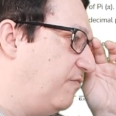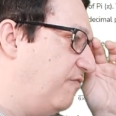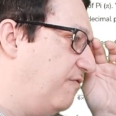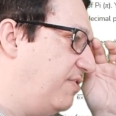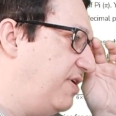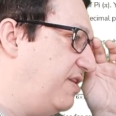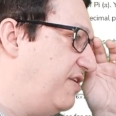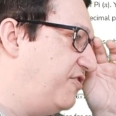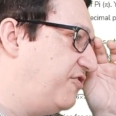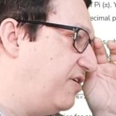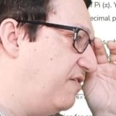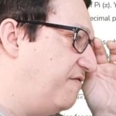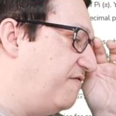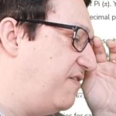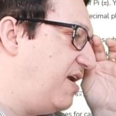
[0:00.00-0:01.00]
initial
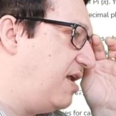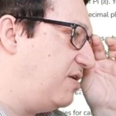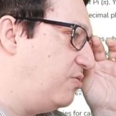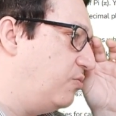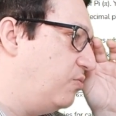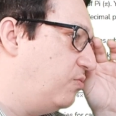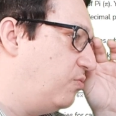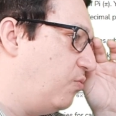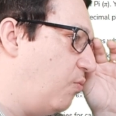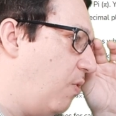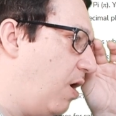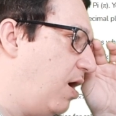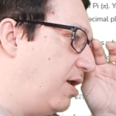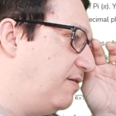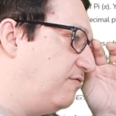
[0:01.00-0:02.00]
value
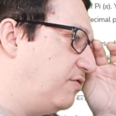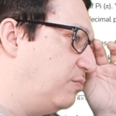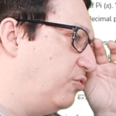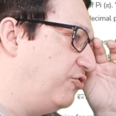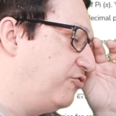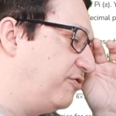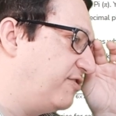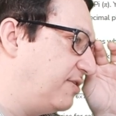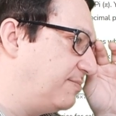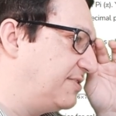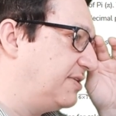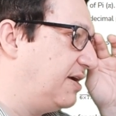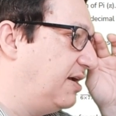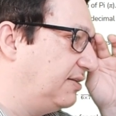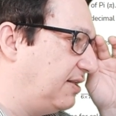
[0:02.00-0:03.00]
1 from which we
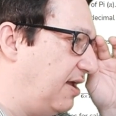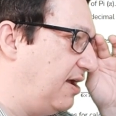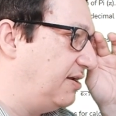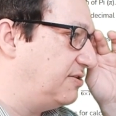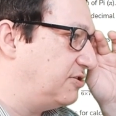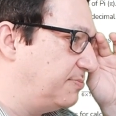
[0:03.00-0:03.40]
subtract, add.